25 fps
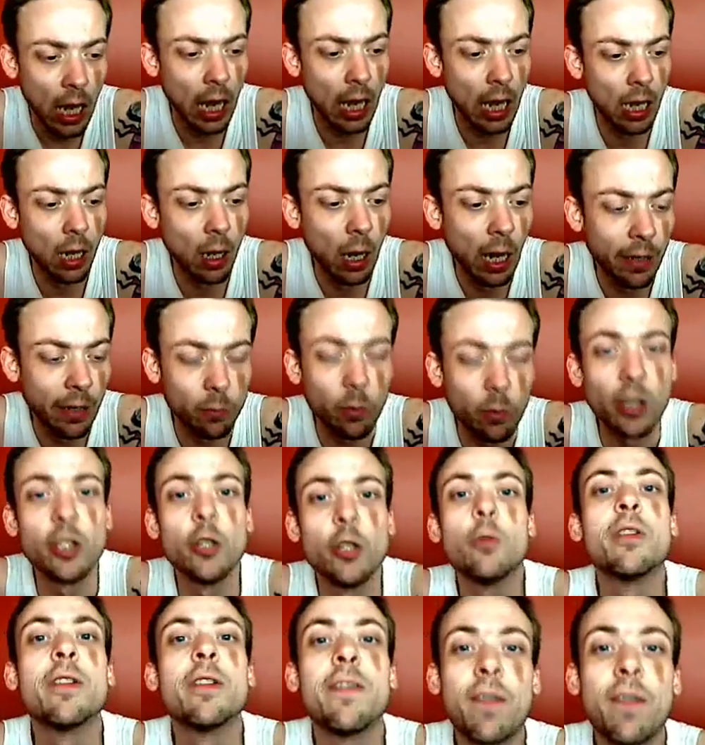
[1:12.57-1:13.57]
and
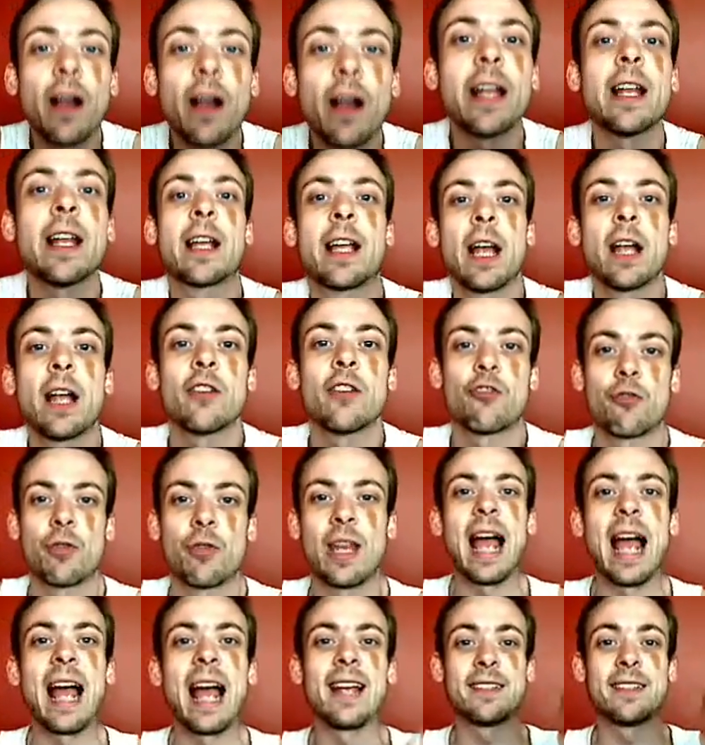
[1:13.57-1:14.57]
when you define a
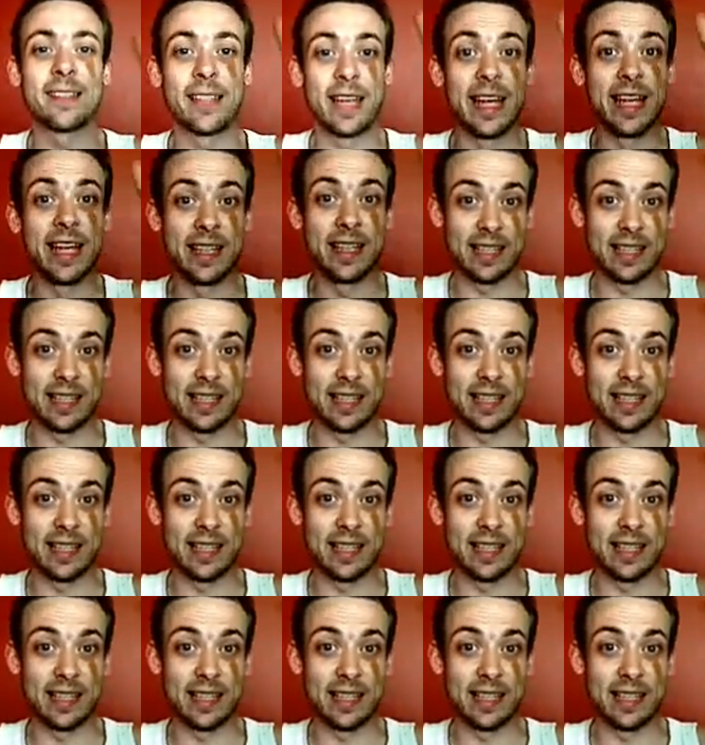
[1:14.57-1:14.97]
country as